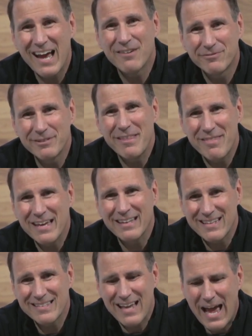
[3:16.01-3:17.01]
everything
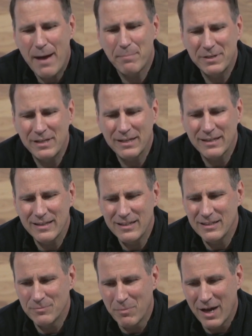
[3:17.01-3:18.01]
that's happening
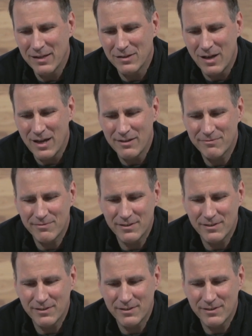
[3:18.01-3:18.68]
in my life.